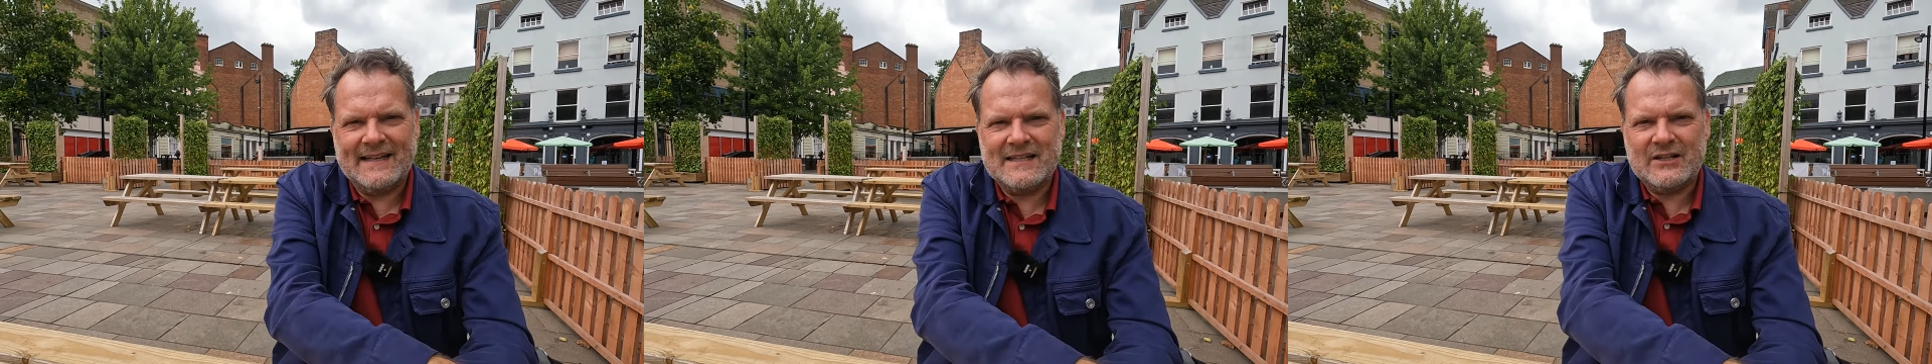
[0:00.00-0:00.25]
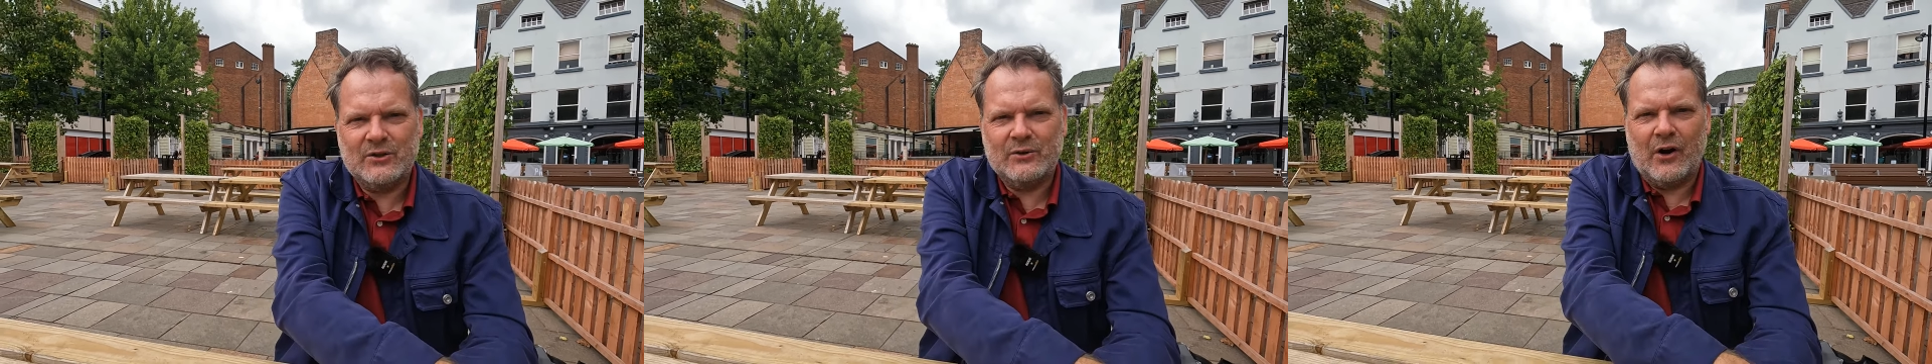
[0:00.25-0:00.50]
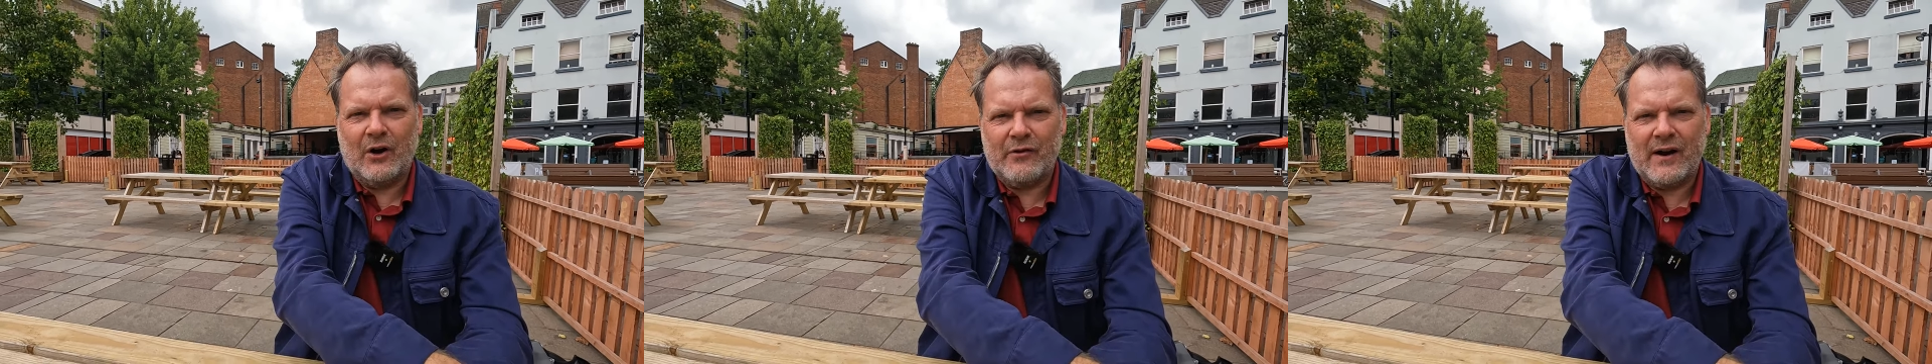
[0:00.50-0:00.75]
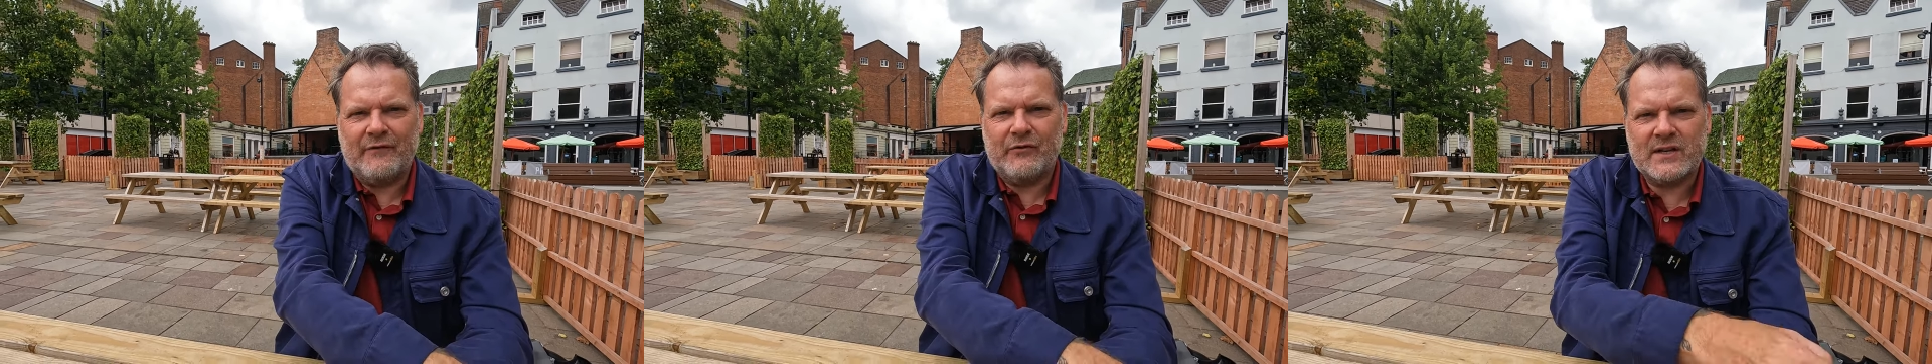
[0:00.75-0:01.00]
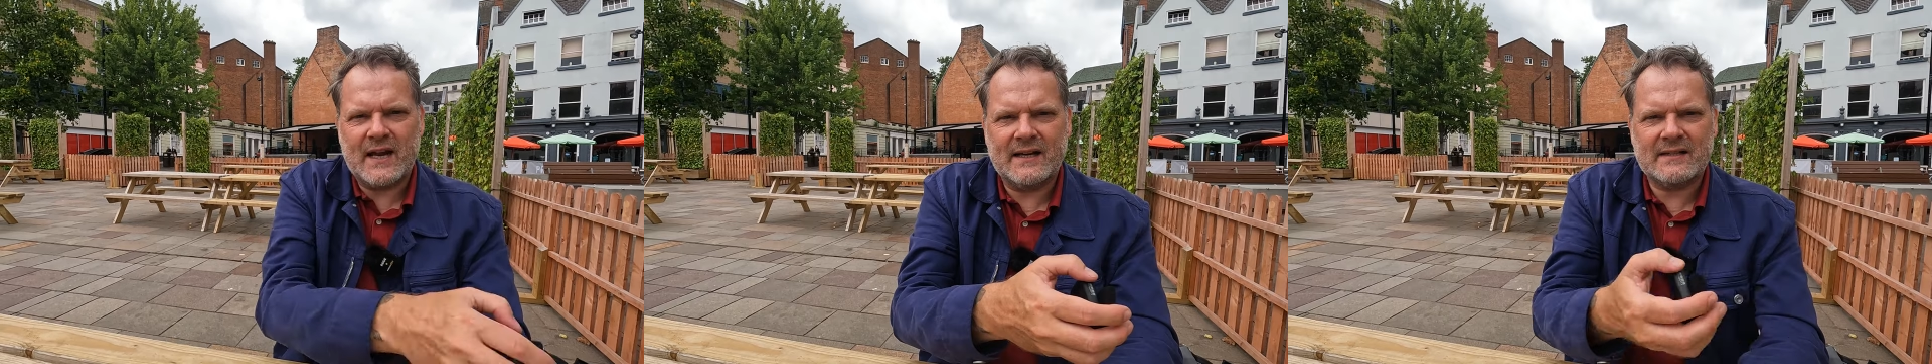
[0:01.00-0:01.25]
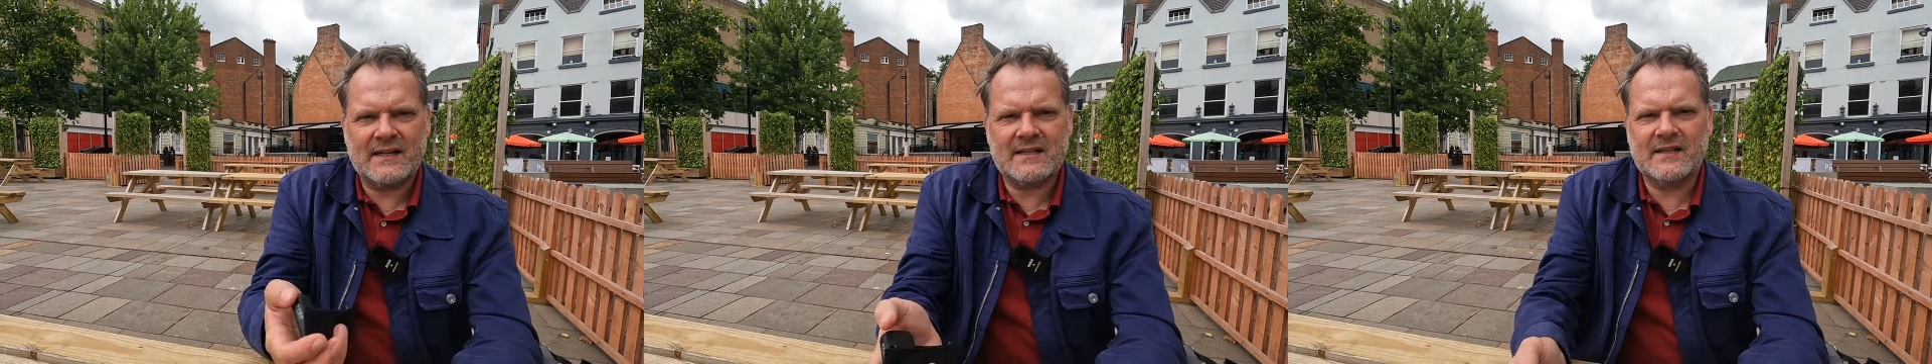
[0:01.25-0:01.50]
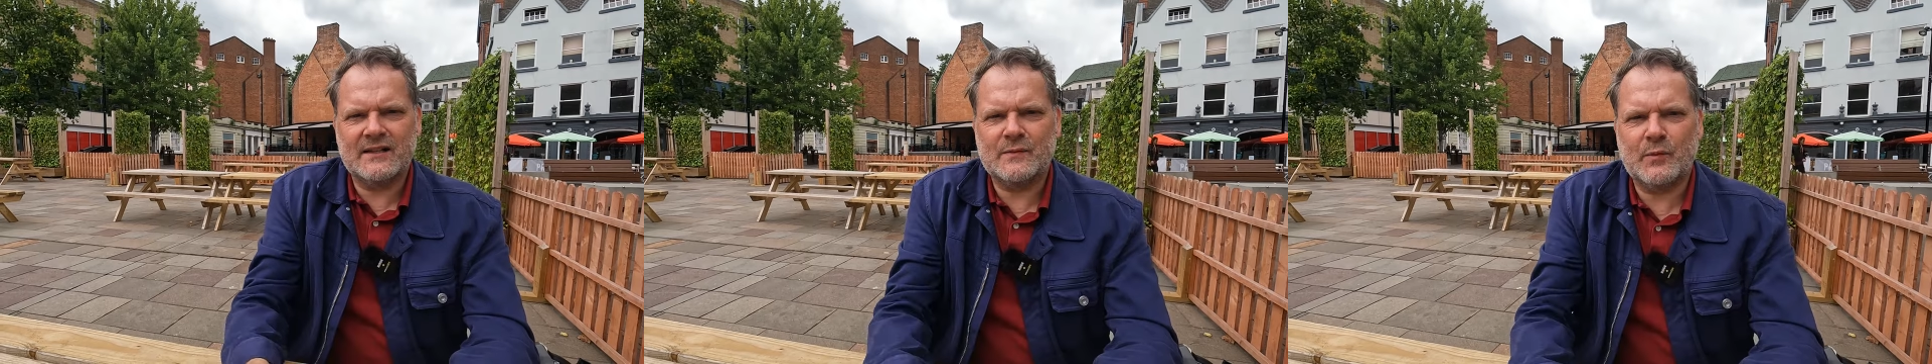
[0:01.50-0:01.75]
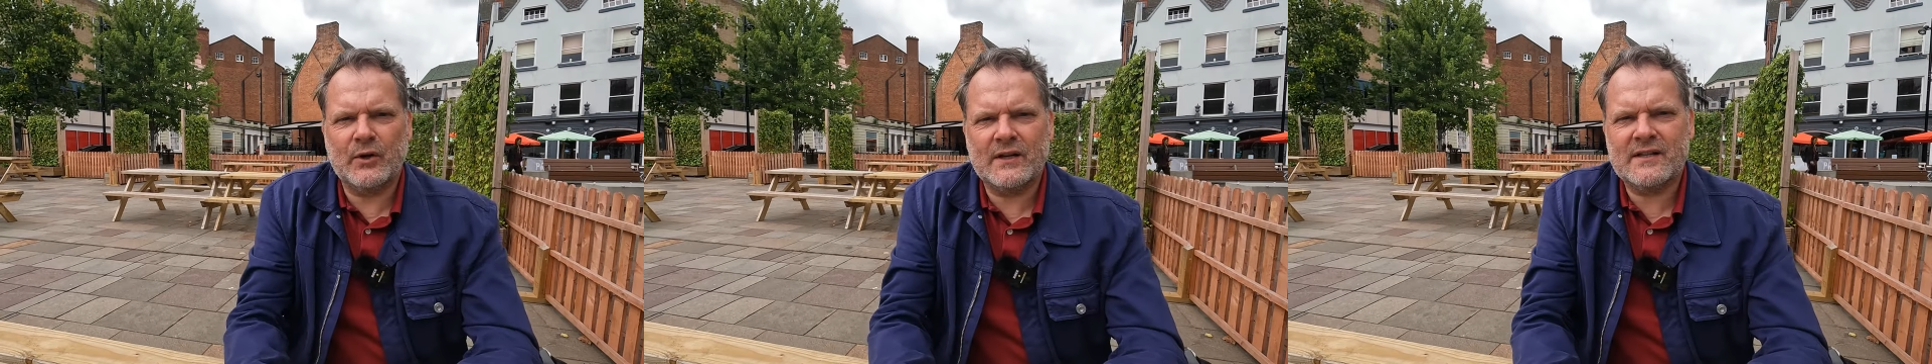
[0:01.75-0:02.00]
into our everyday existence,
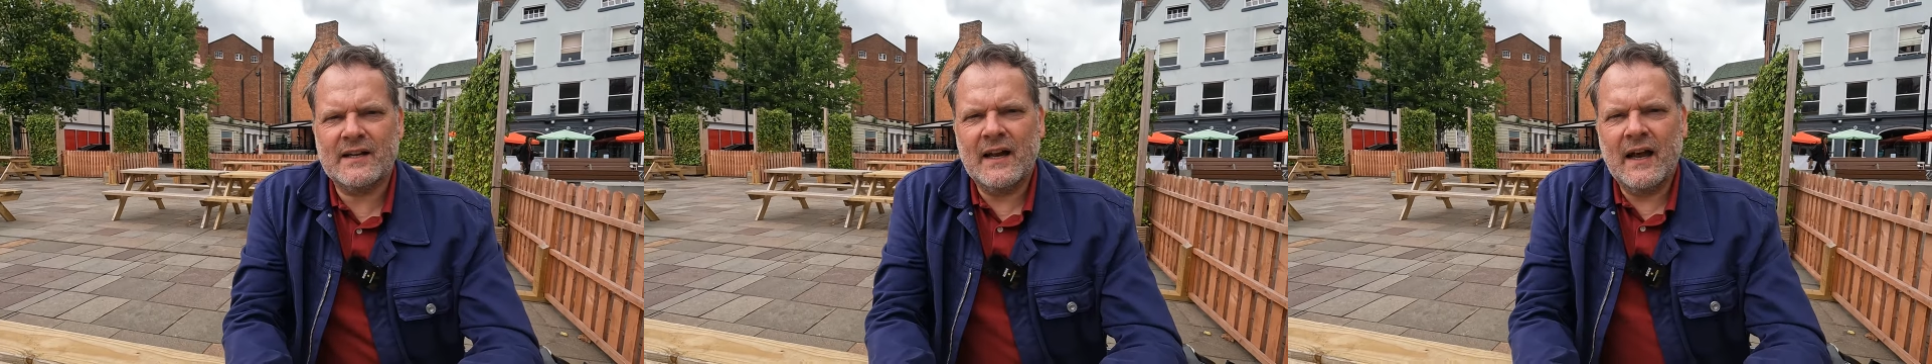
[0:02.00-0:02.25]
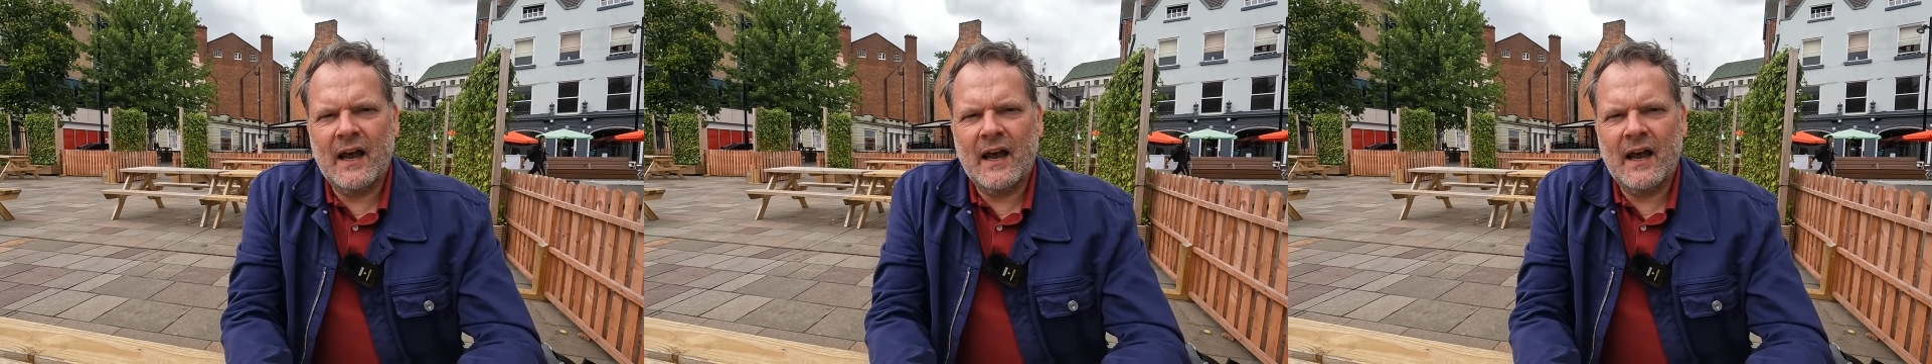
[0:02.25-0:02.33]
but it's,